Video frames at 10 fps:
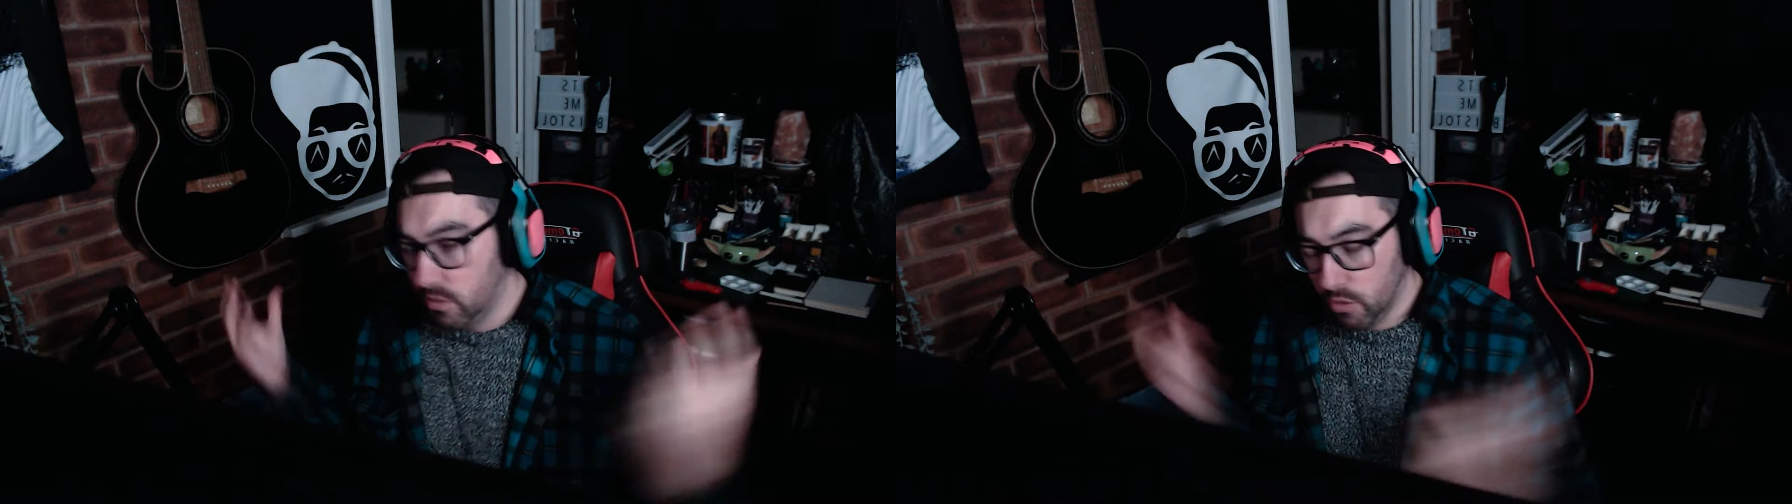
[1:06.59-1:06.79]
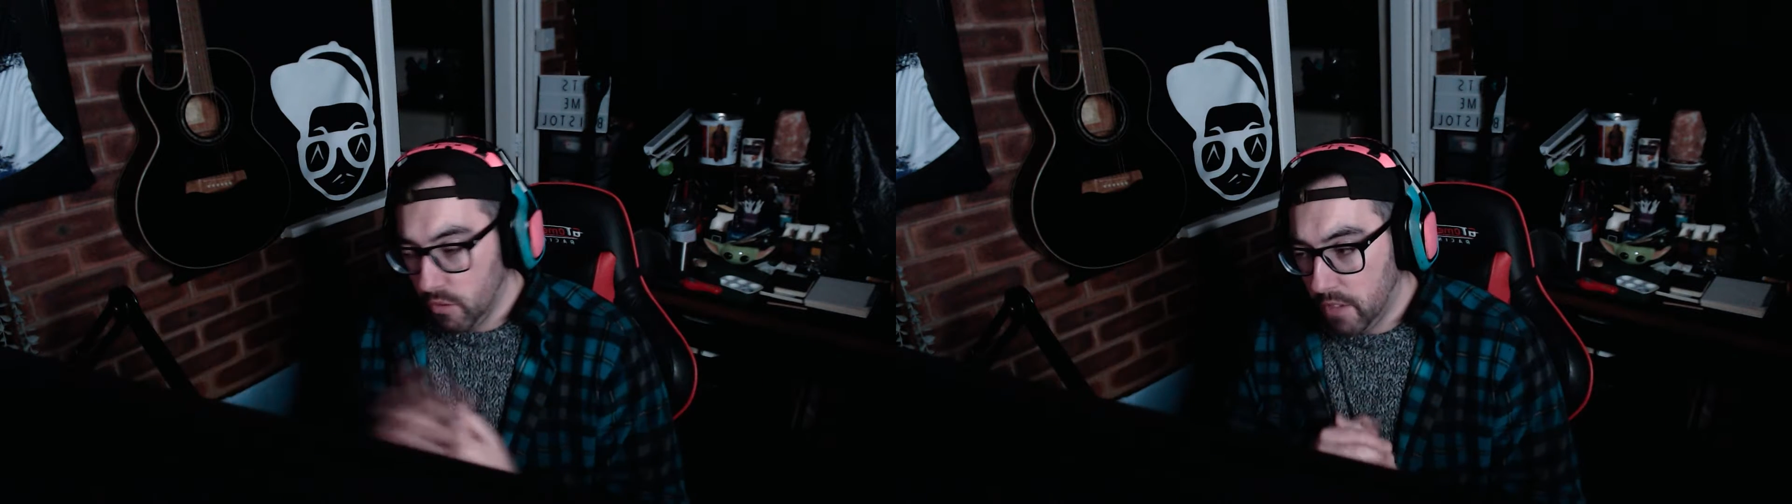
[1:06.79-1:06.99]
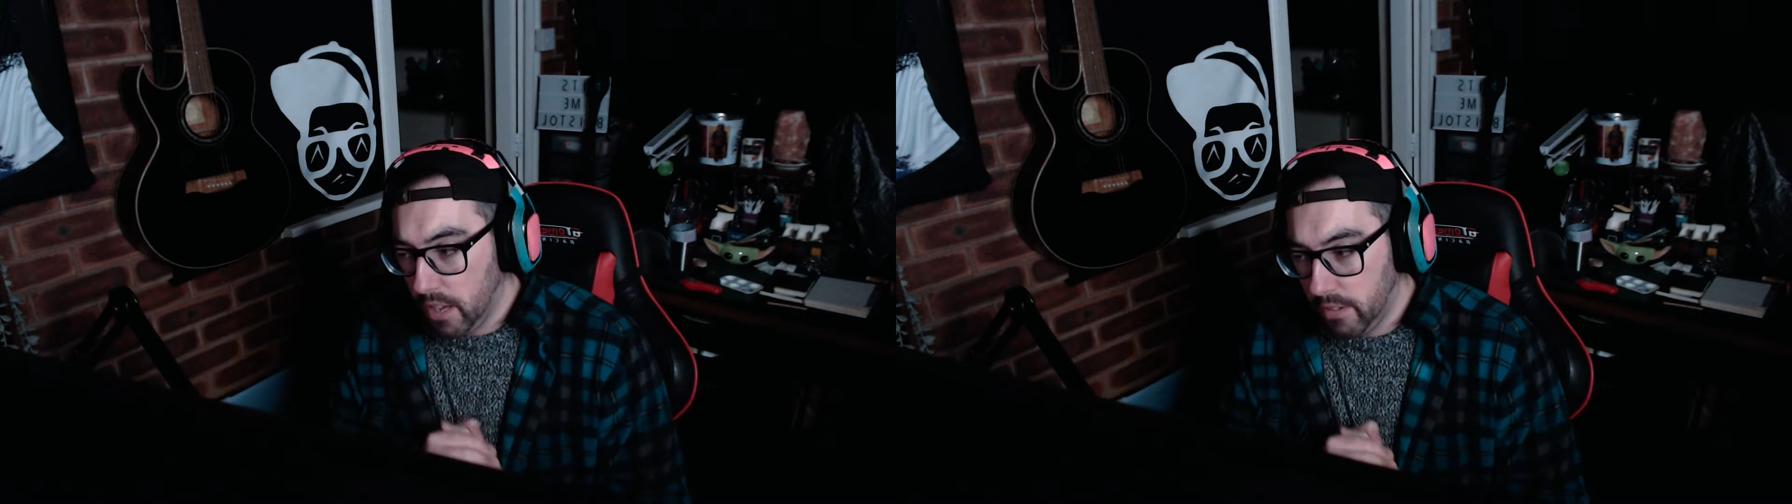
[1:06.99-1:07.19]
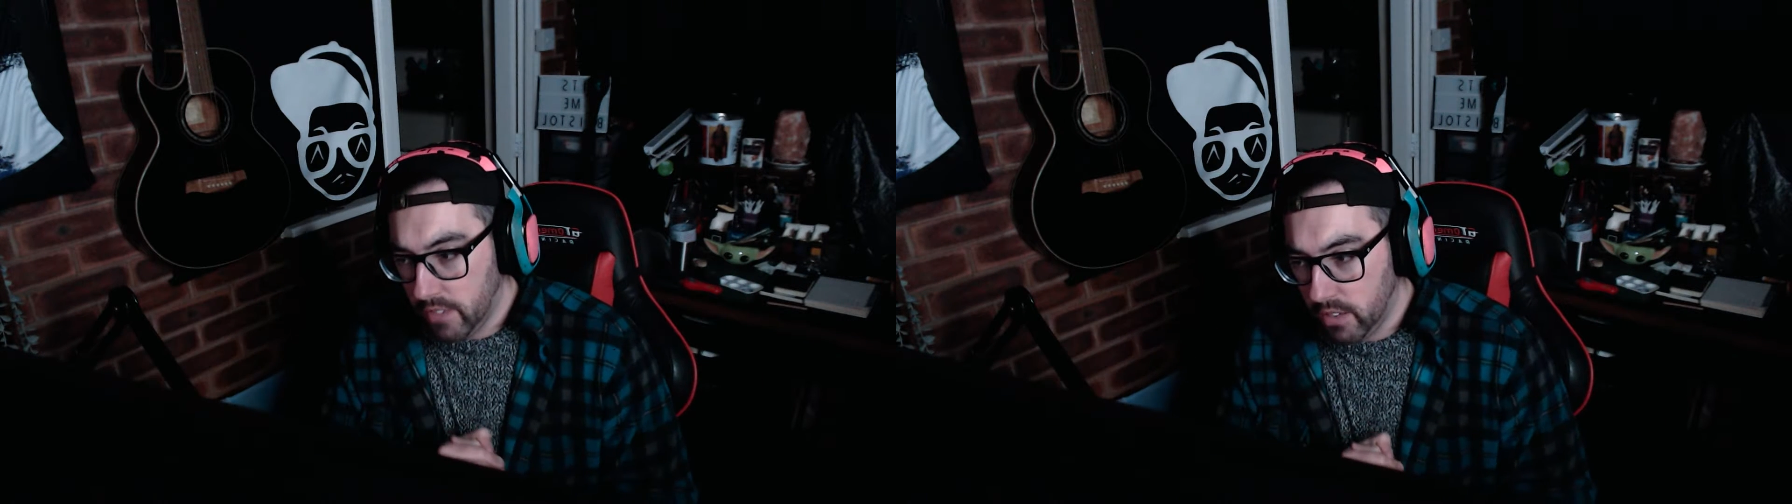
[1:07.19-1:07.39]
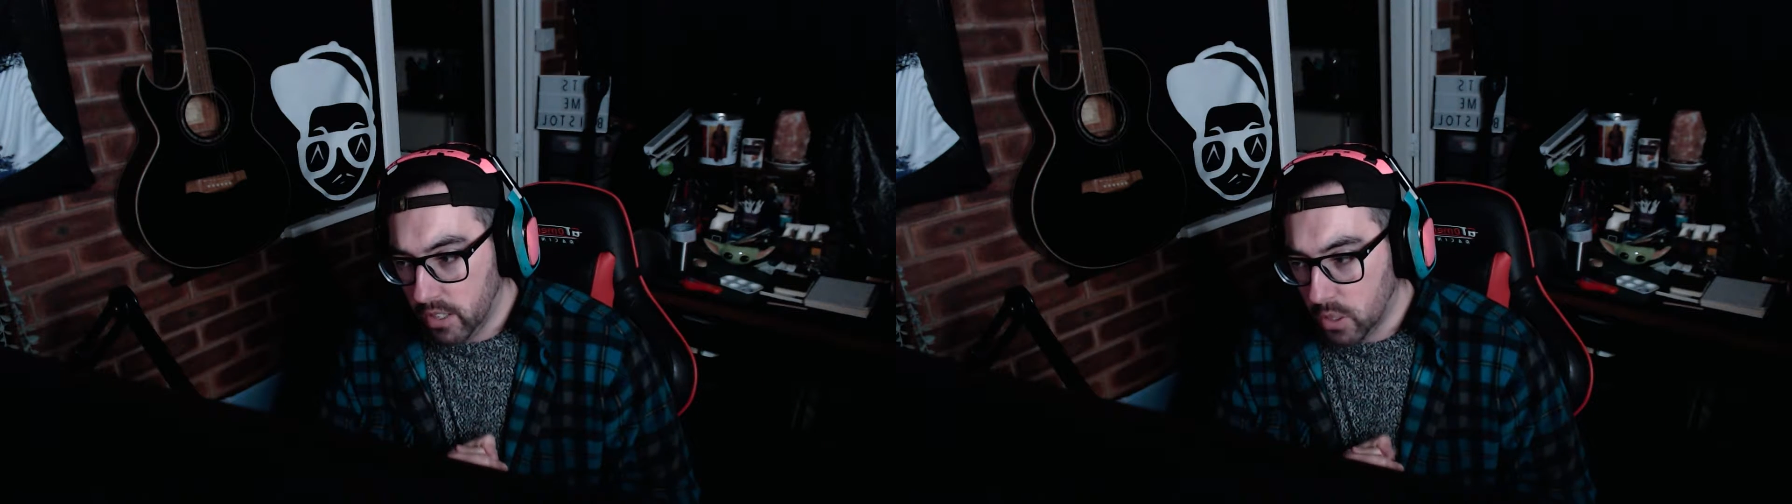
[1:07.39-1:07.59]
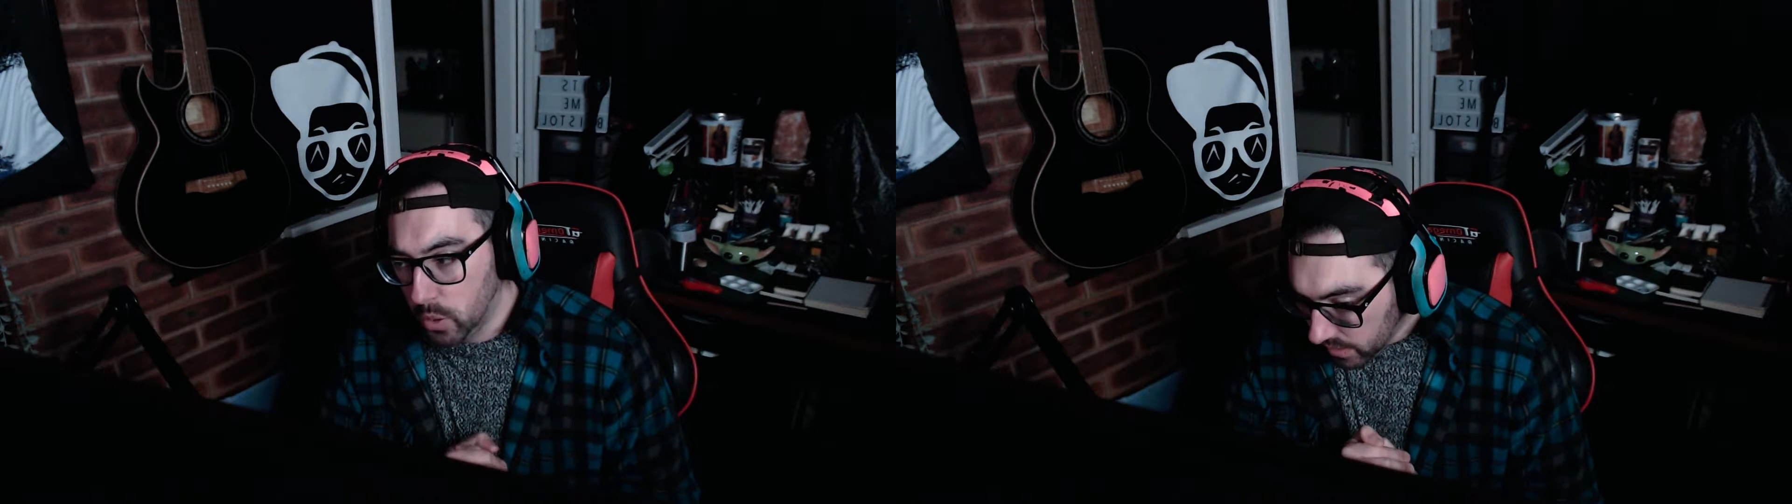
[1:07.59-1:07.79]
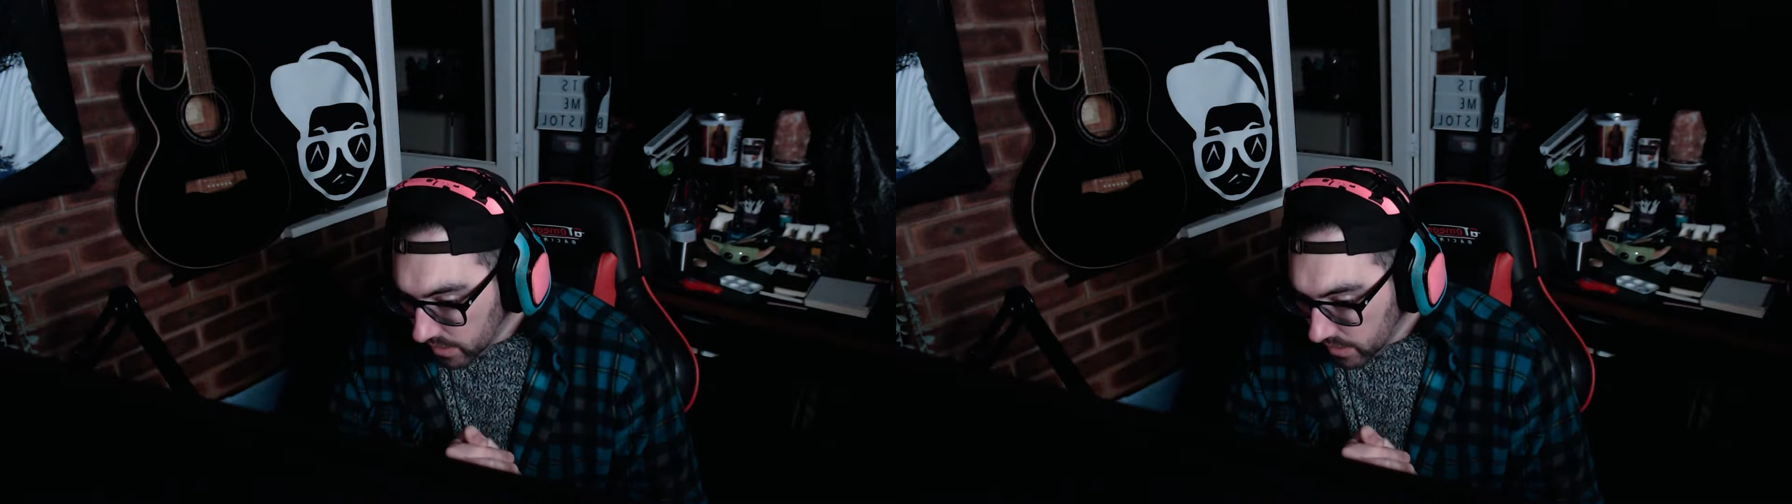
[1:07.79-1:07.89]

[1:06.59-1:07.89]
very, very cool.